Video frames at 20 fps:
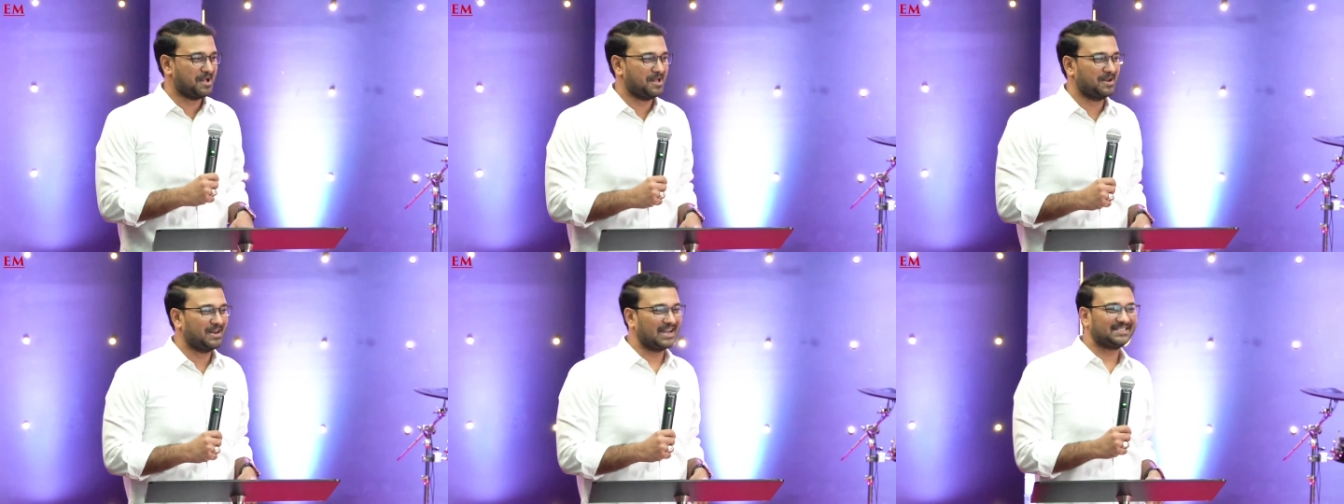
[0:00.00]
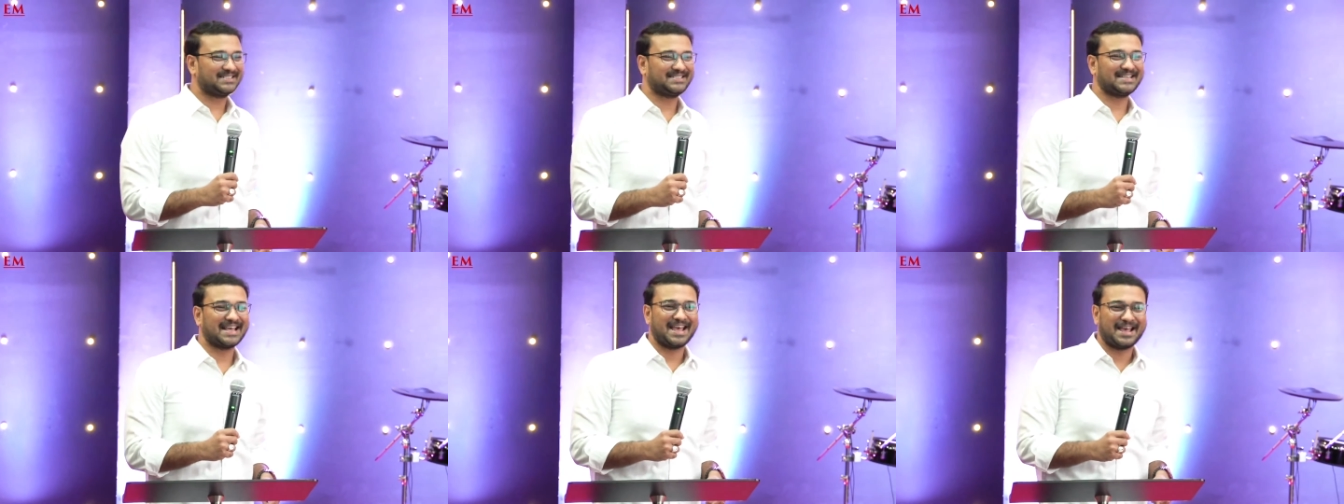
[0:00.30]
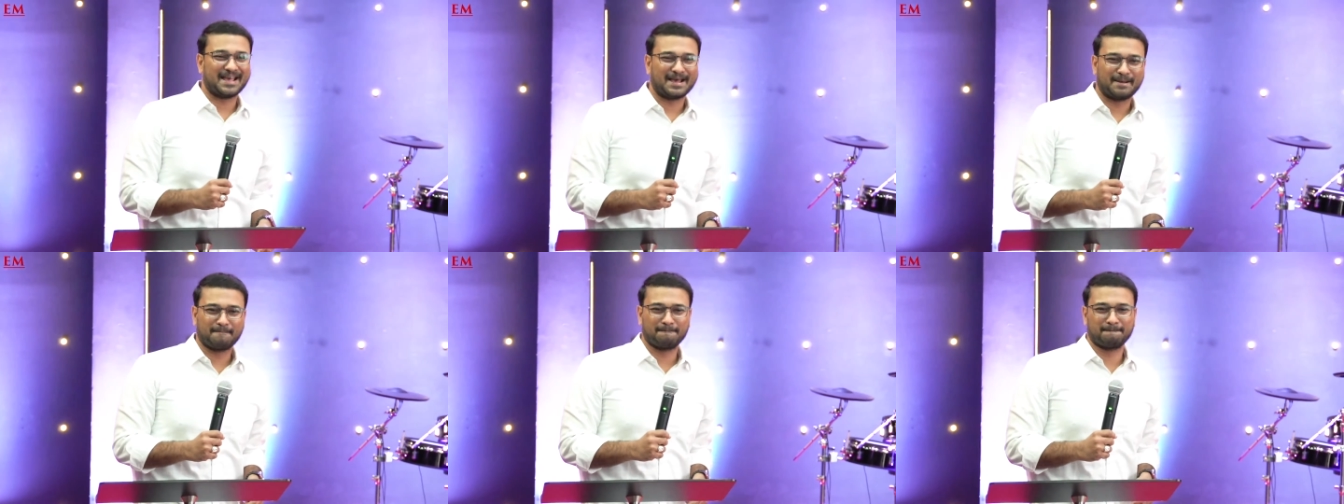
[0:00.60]
let's say,
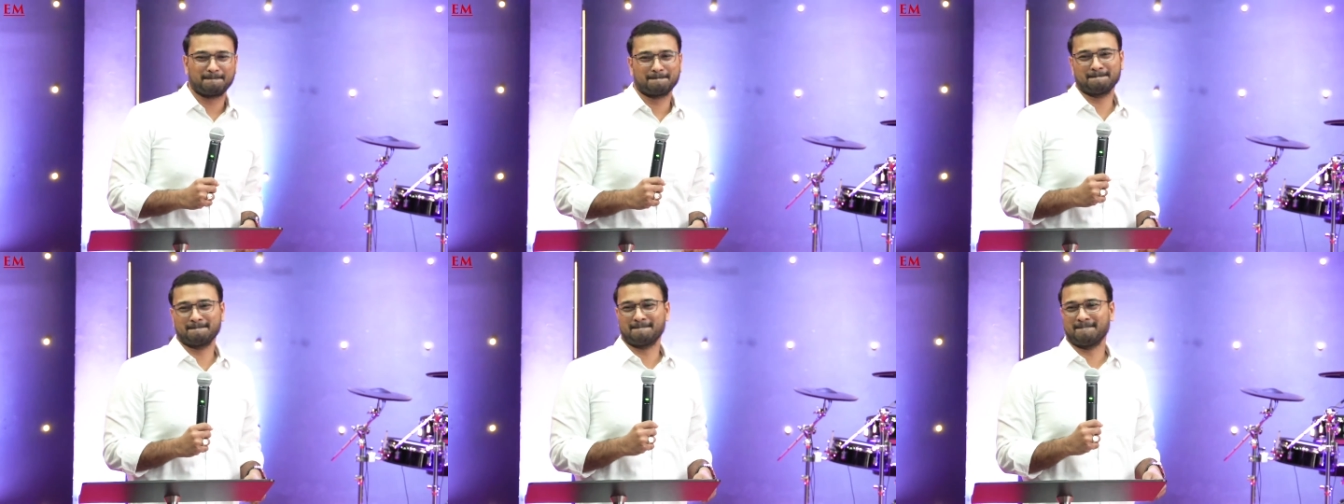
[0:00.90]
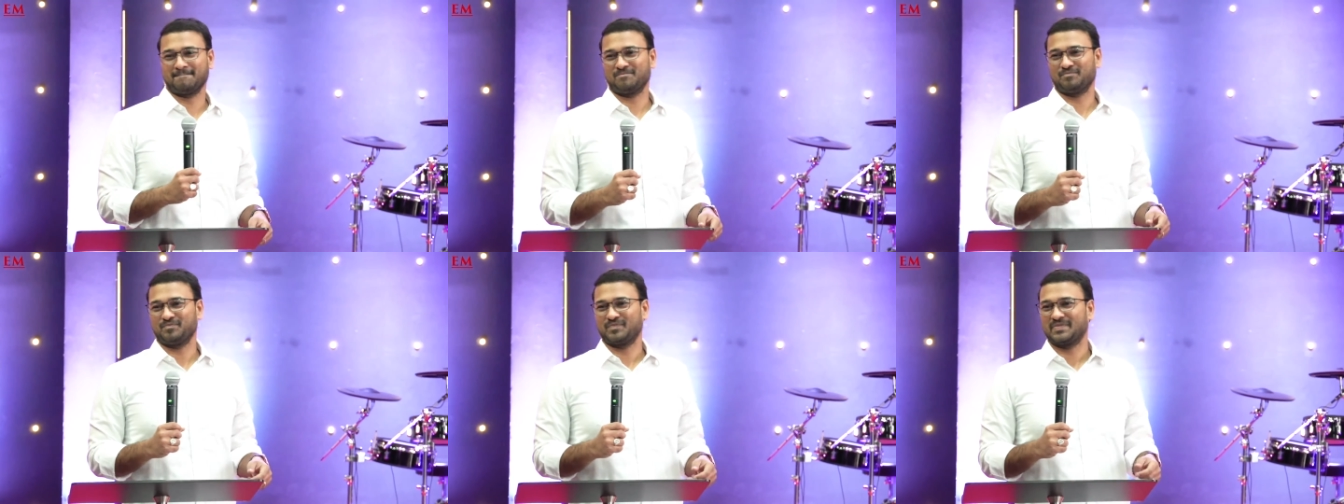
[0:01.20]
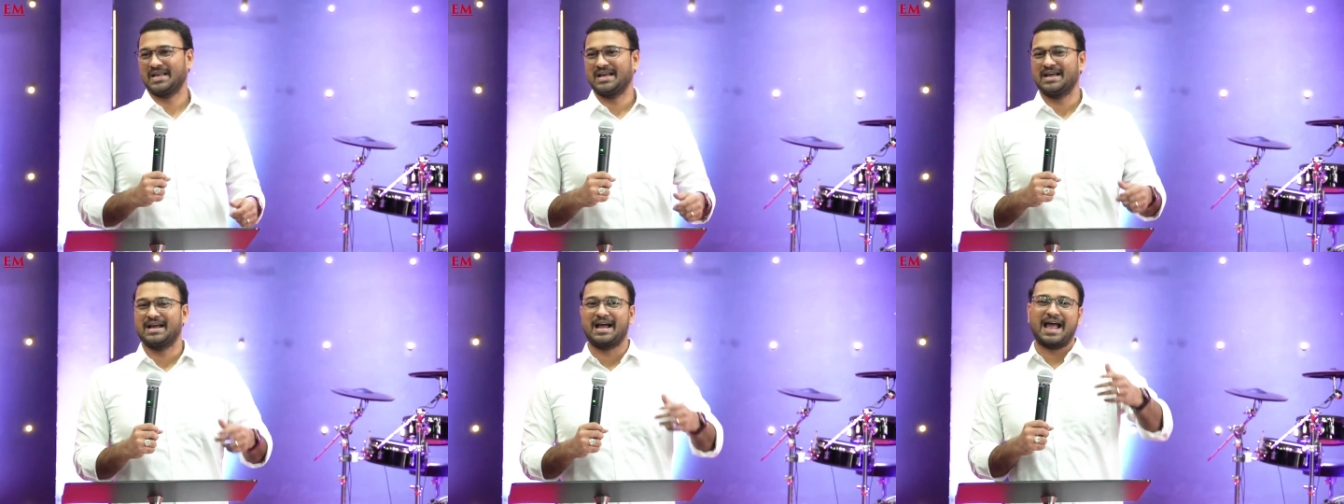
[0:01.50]

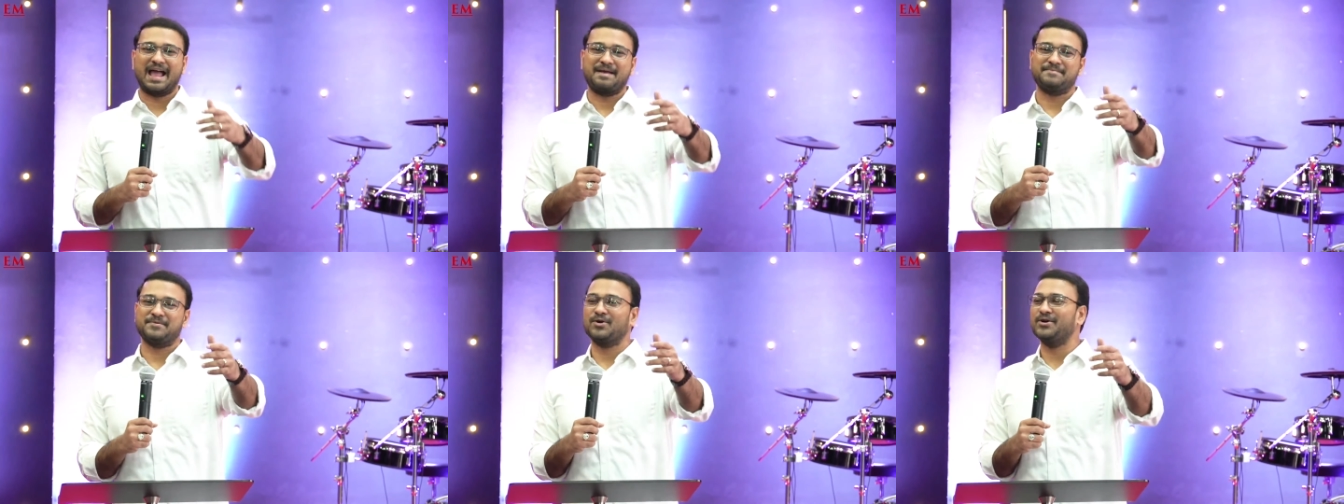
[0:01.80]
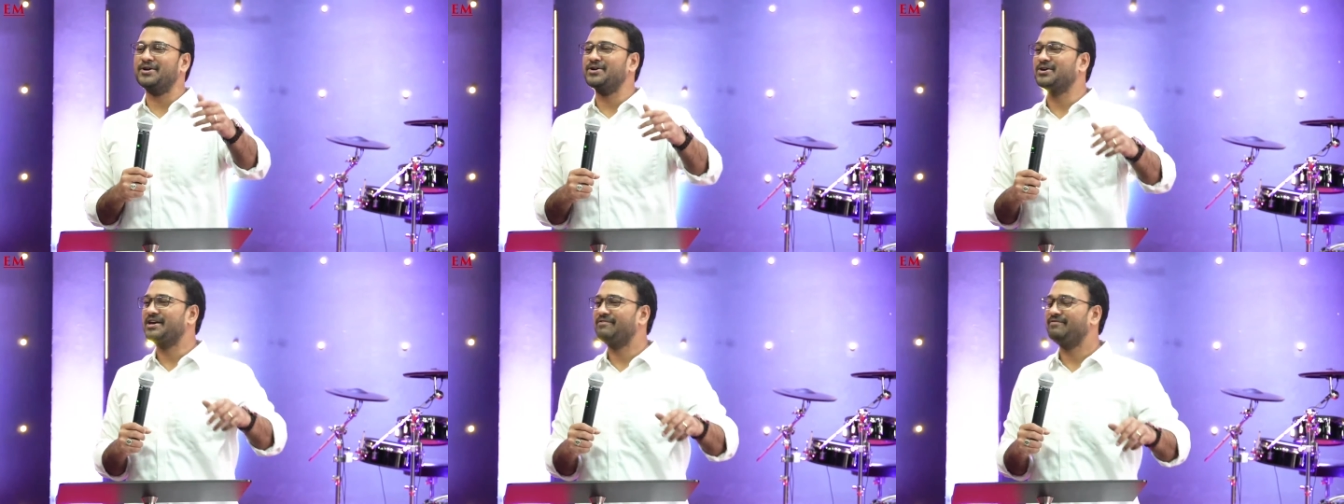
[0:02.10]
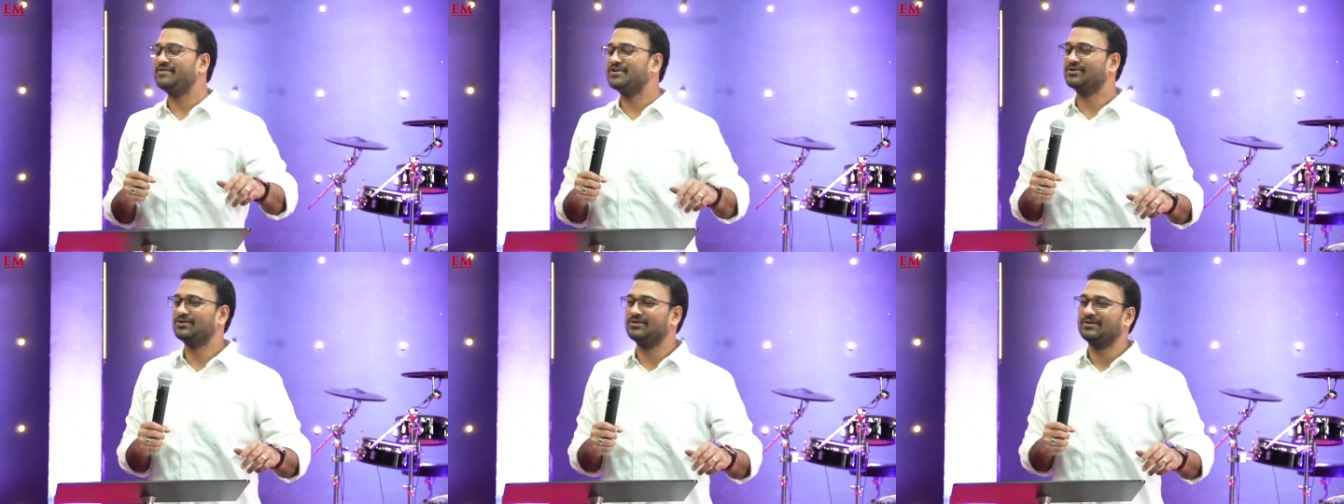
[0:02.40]
I'm going to give
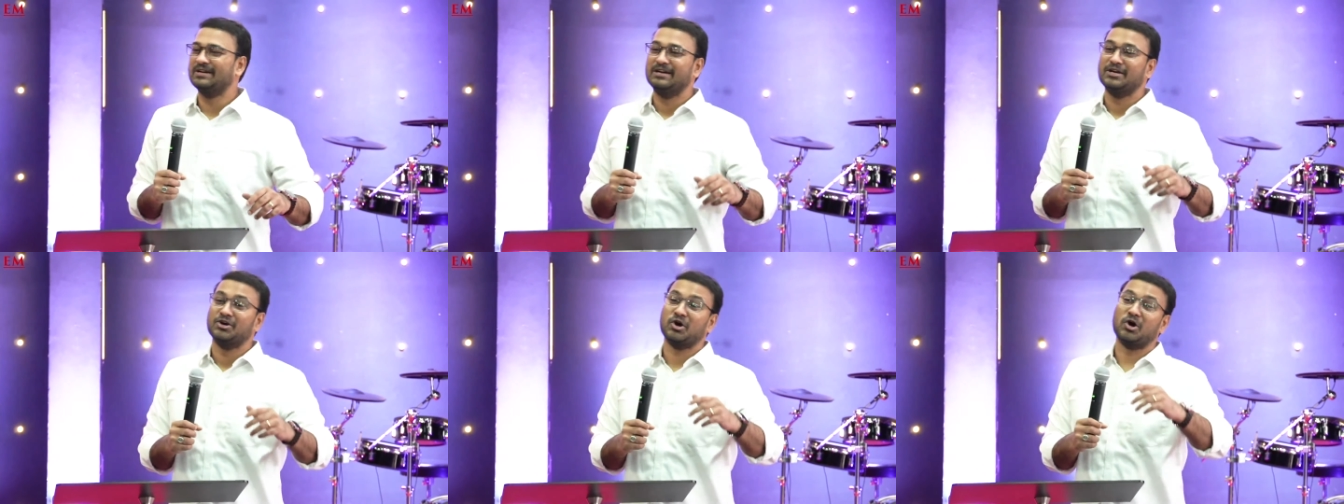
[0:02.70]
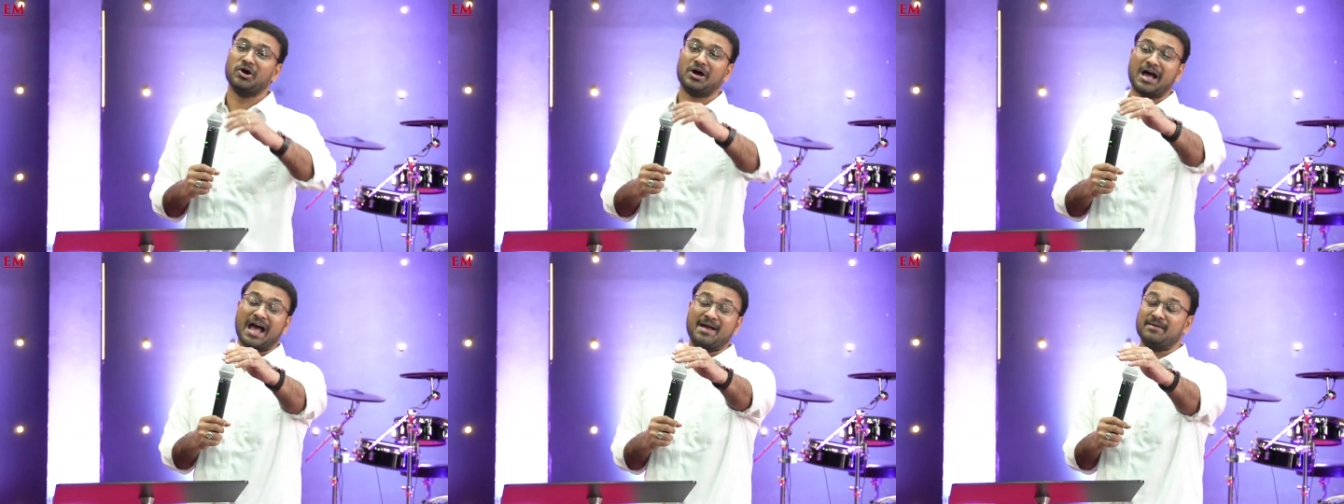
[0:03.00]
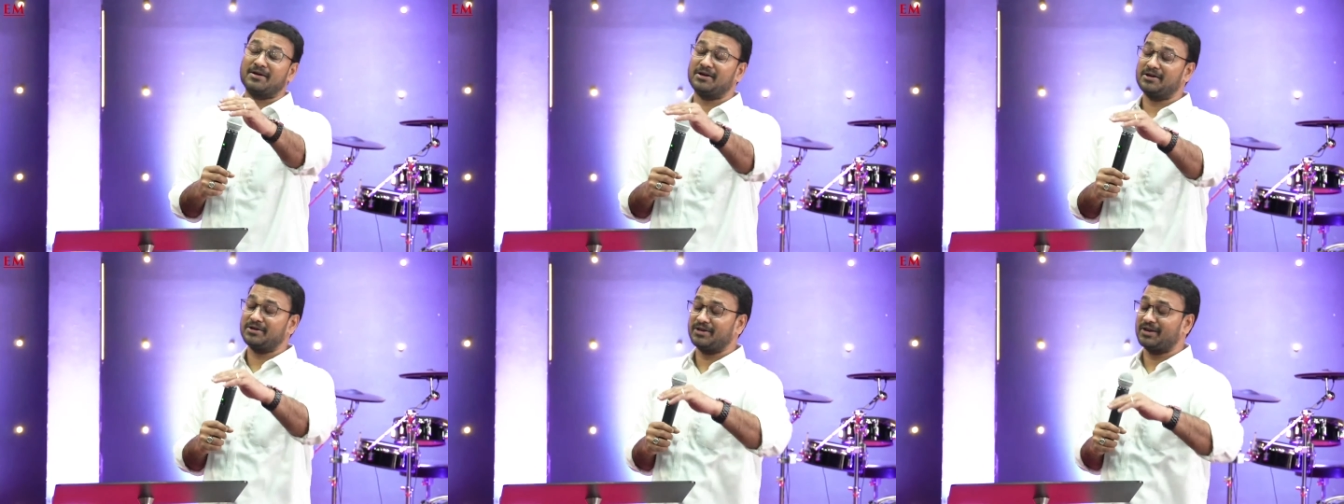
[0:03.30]
you, oh,
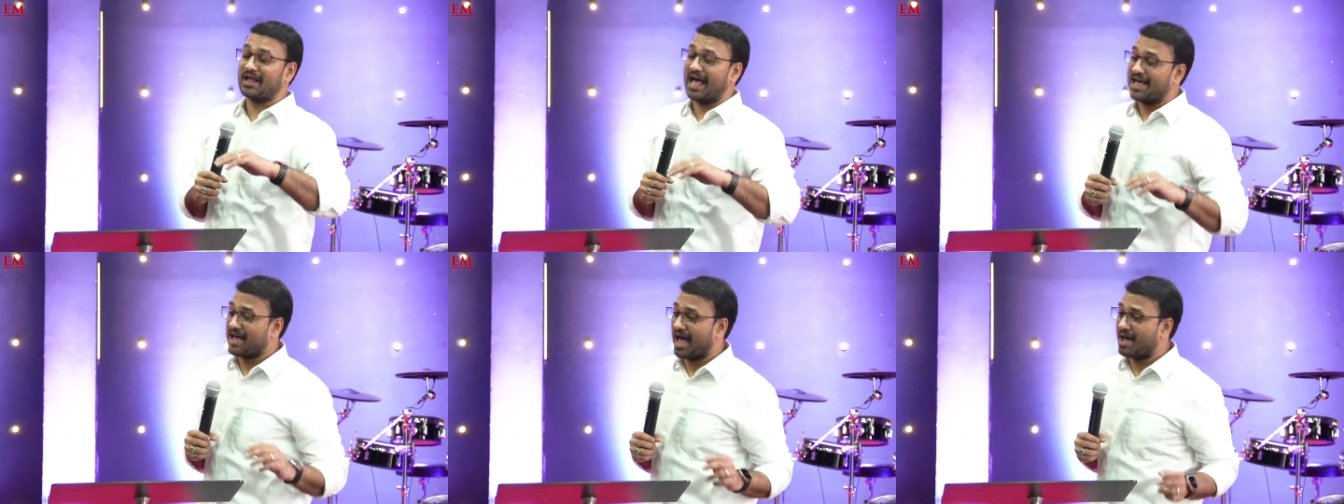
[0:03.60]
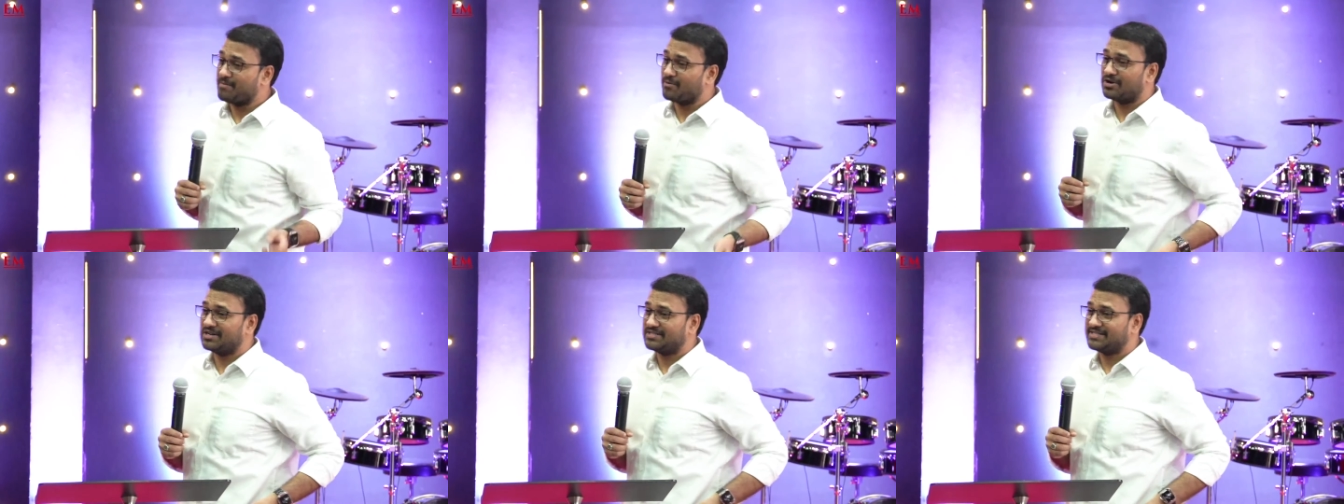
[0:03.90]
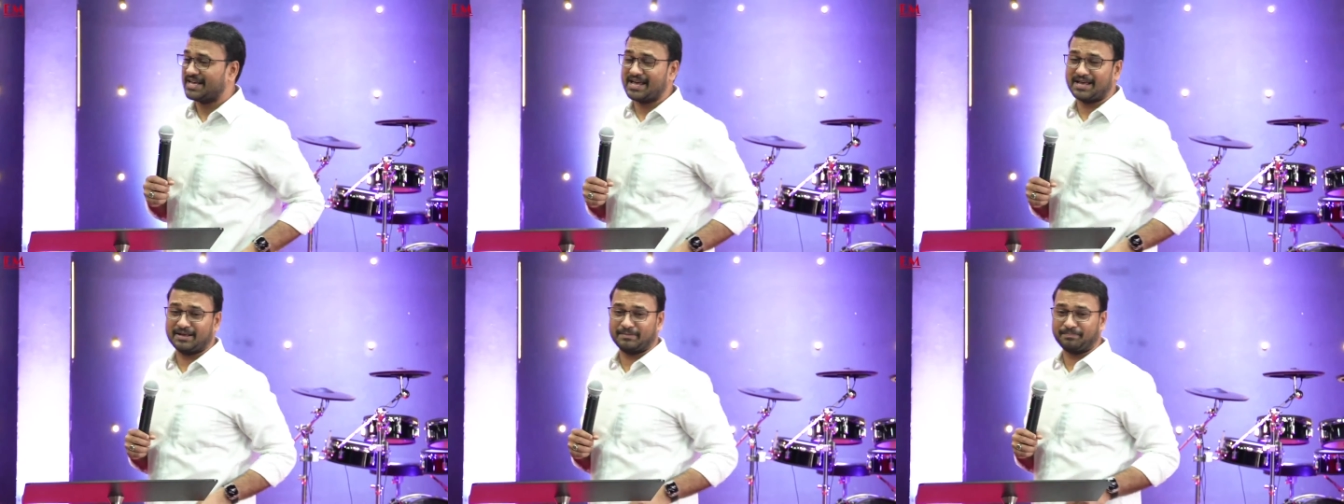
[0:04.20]
I, I, I'm going to say,